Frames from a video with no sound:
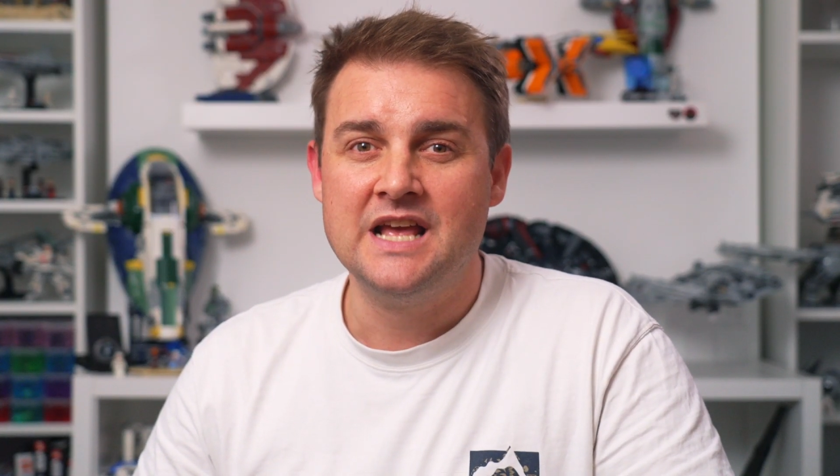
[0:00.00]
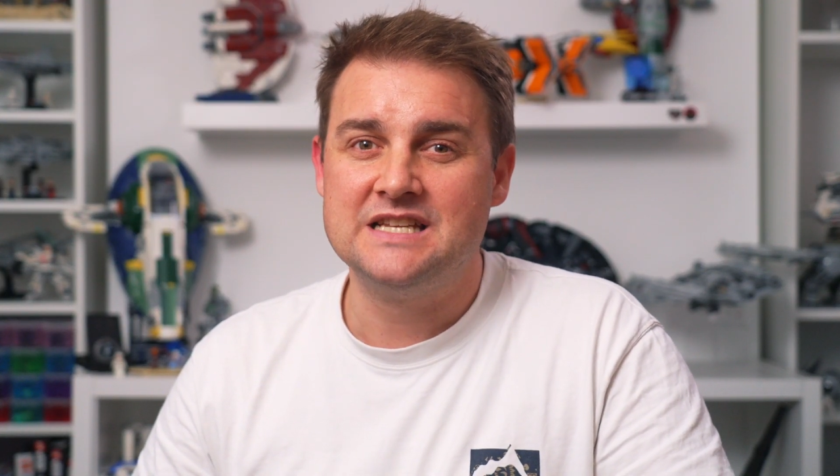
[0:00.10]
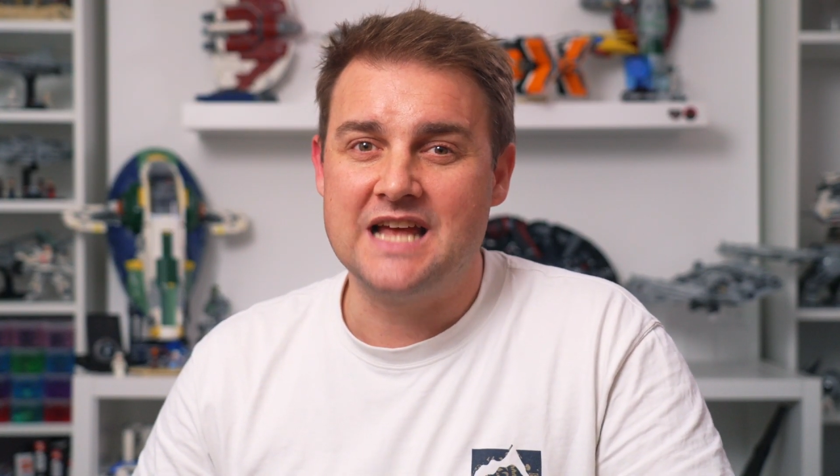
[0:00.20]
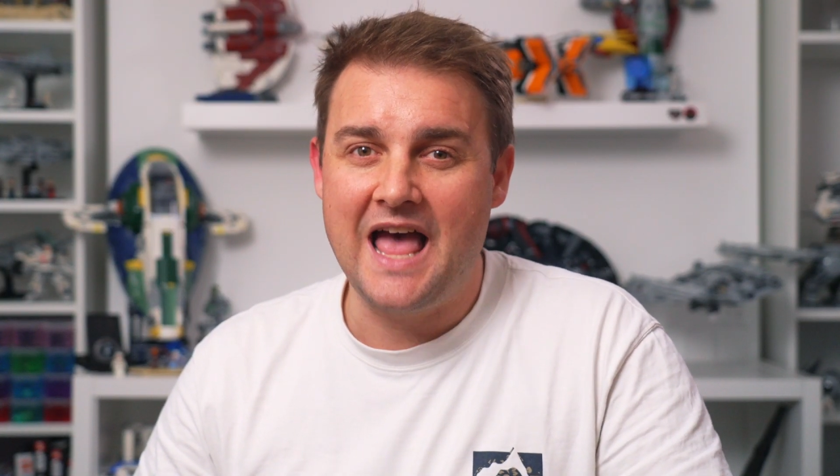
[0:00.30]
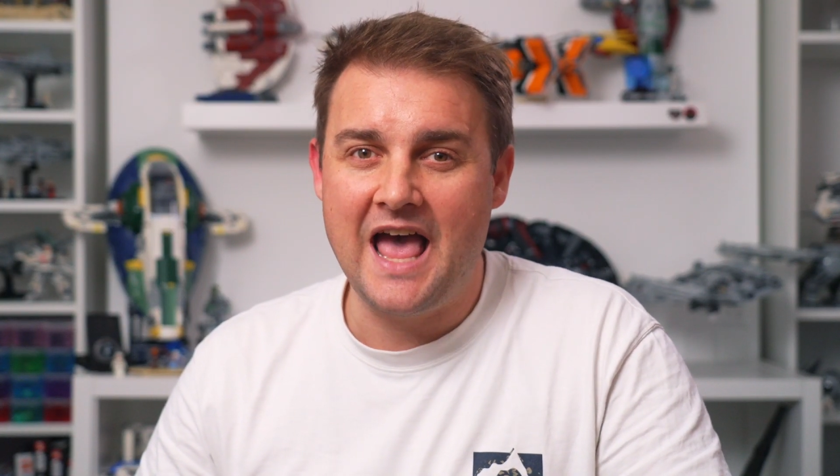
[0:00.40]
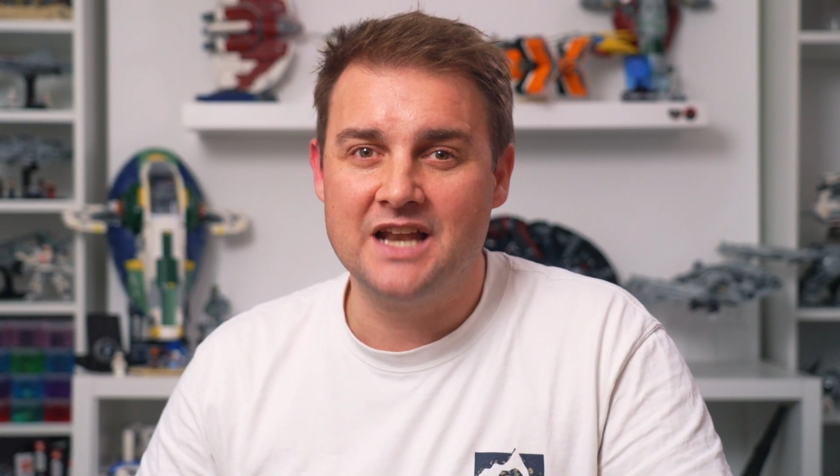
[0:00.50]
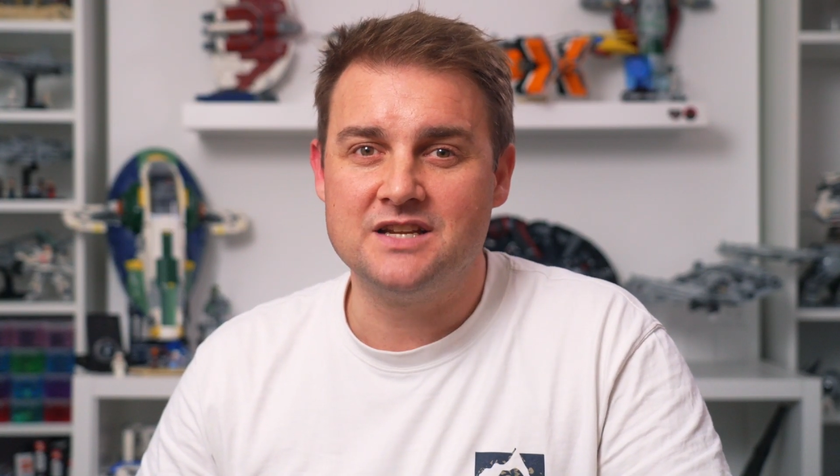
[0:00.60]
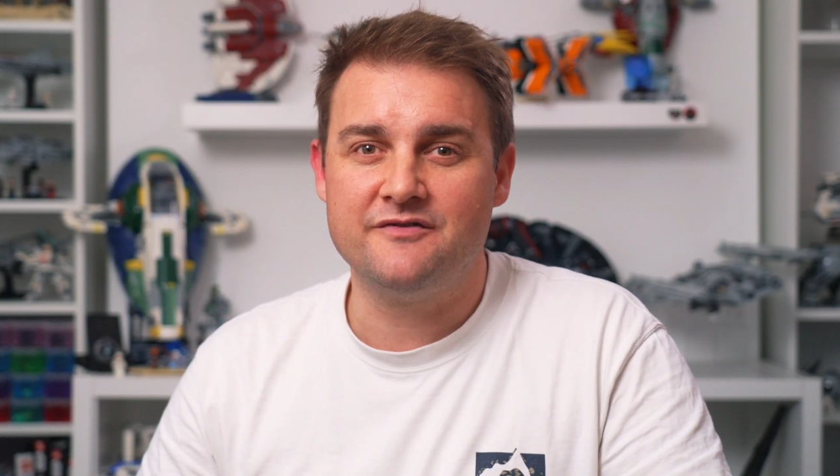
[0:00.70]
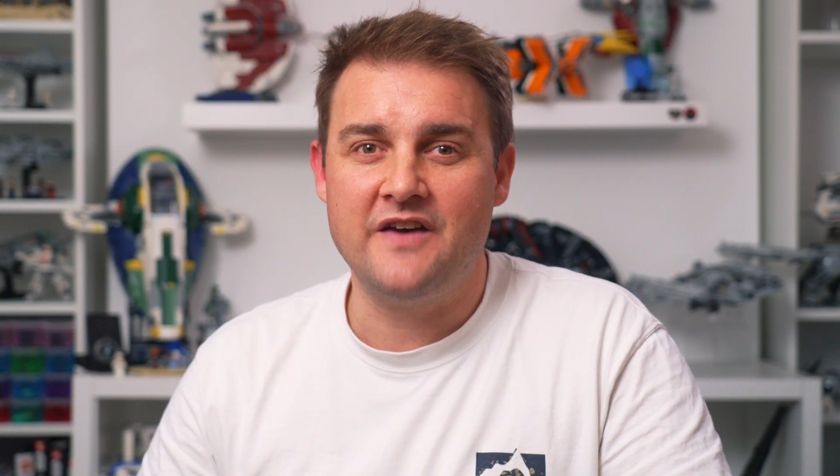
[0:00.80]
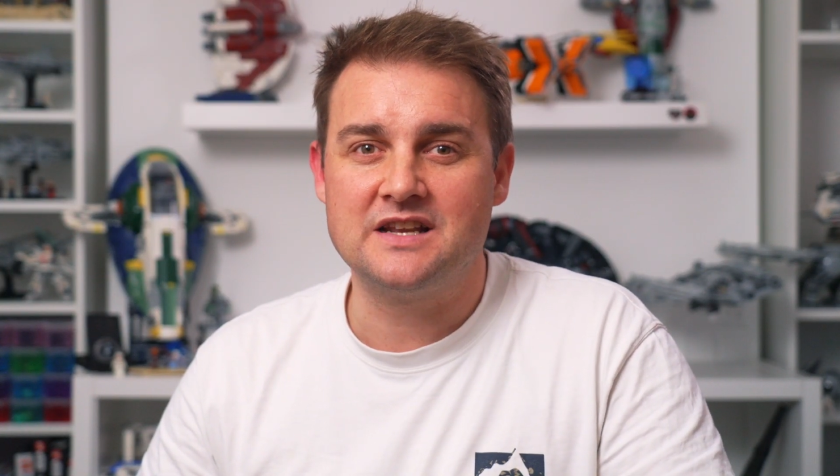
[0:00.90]
to Han
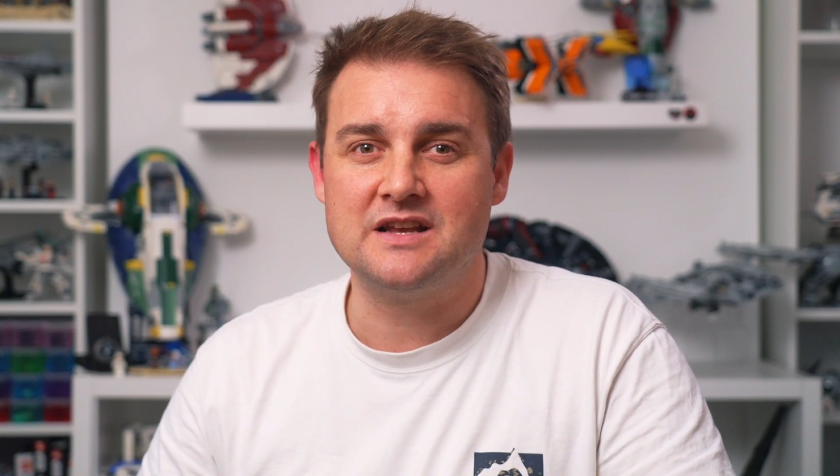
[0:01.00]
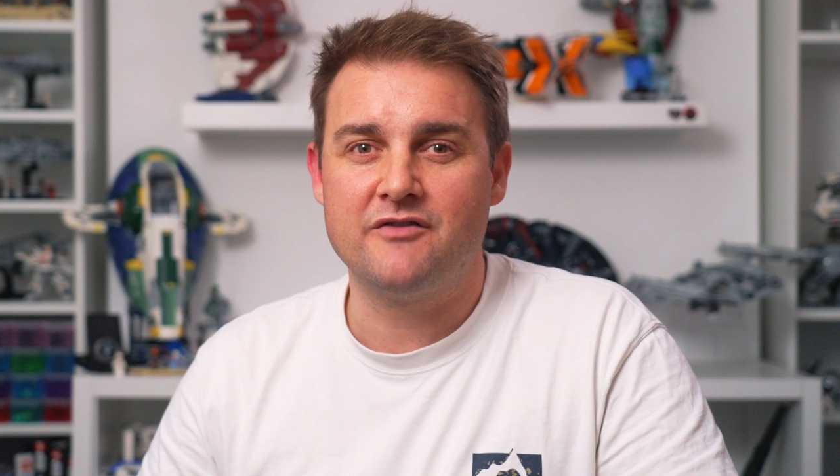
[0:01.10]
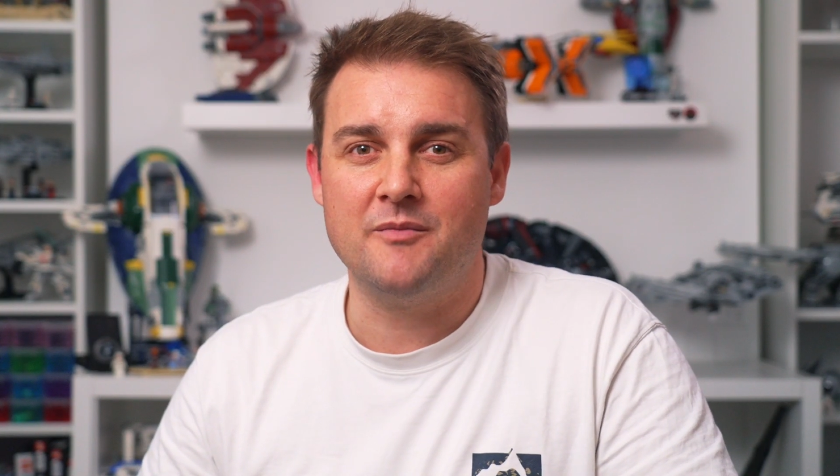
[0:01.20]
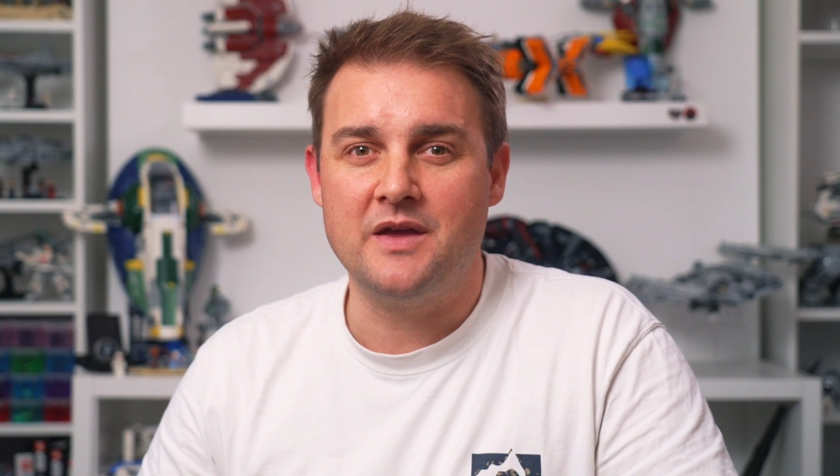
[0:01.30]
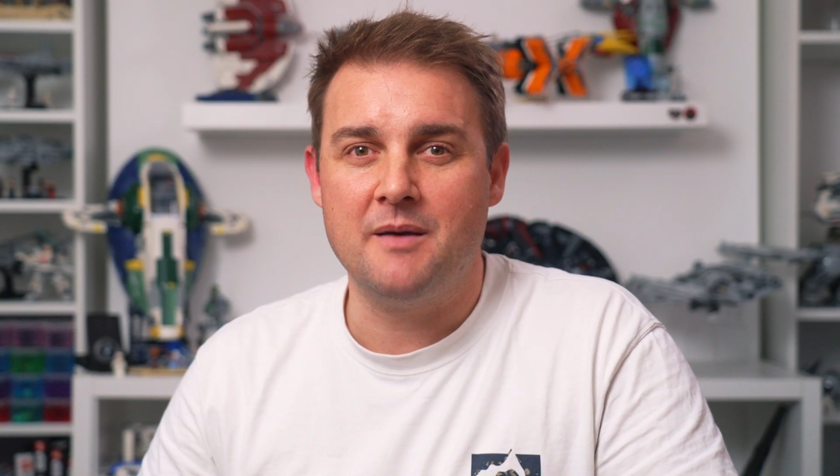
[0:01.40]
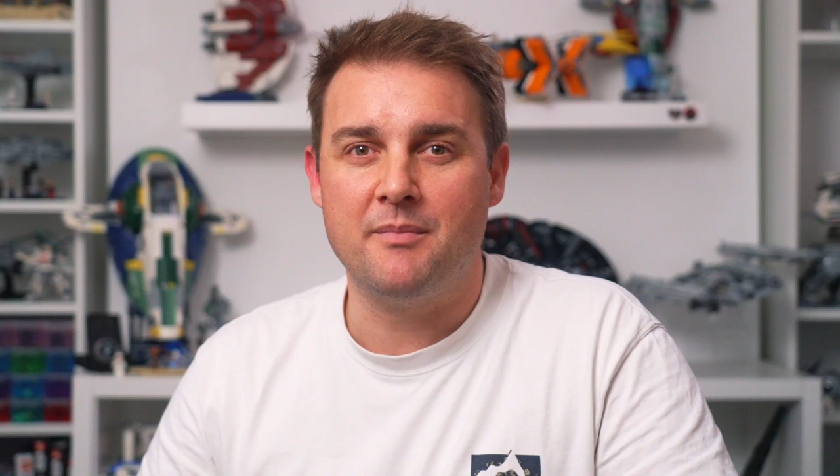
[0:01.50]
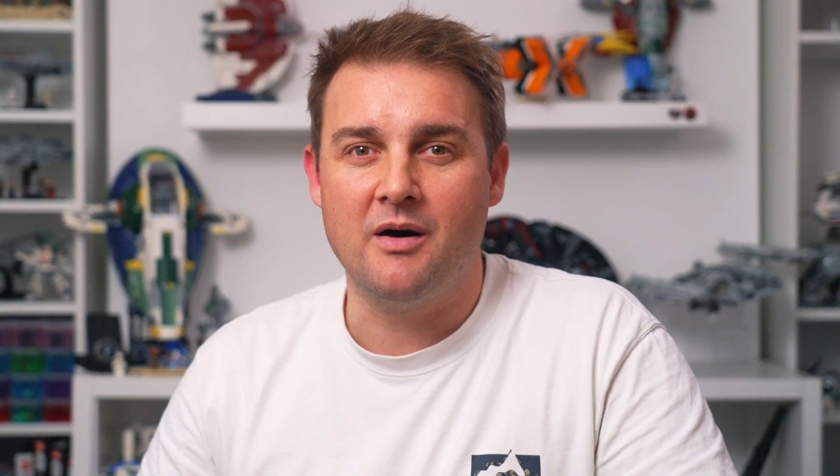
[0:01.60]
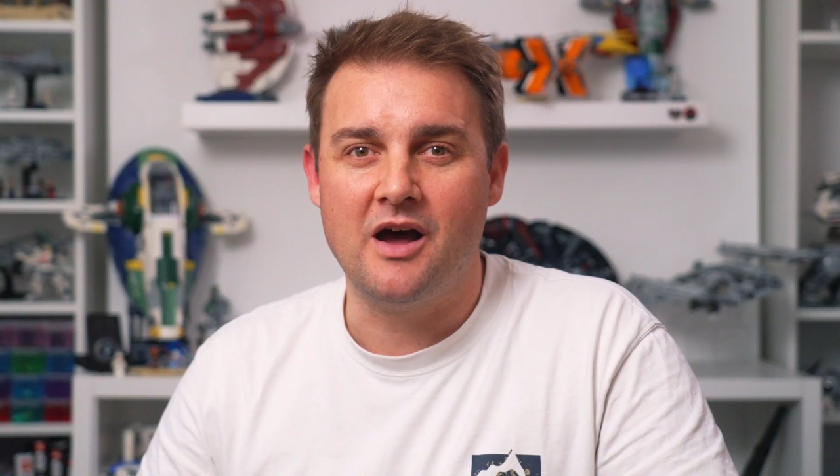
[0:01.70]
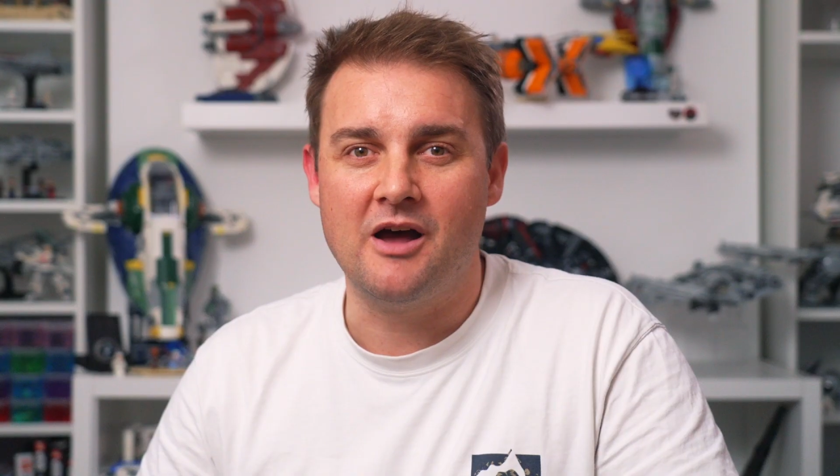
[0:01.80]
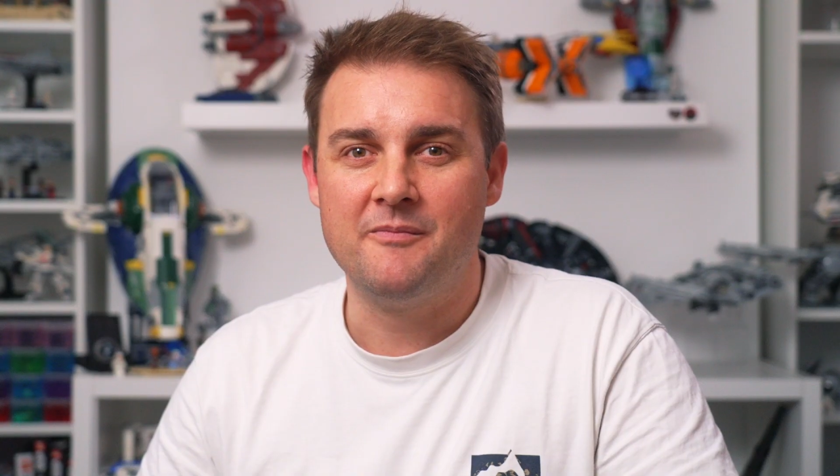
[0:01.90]
defecting from the
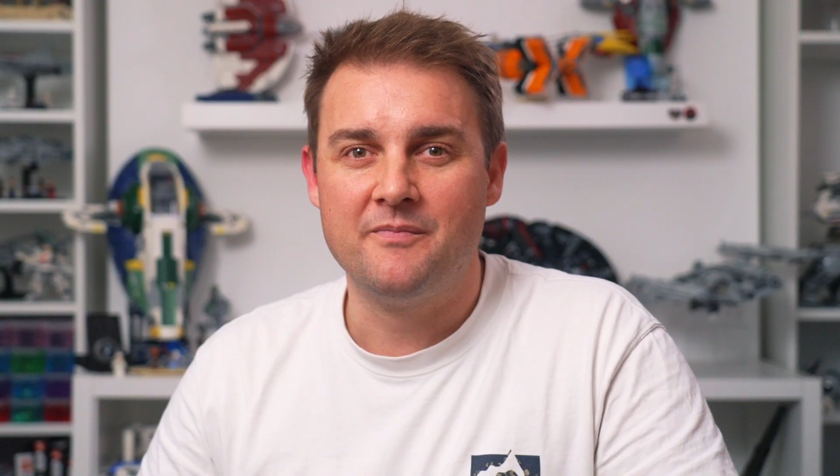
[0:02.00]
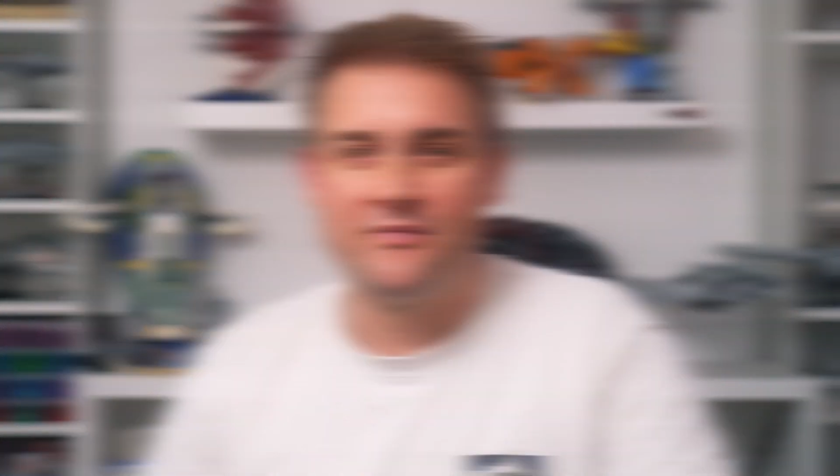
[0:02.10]
Empire.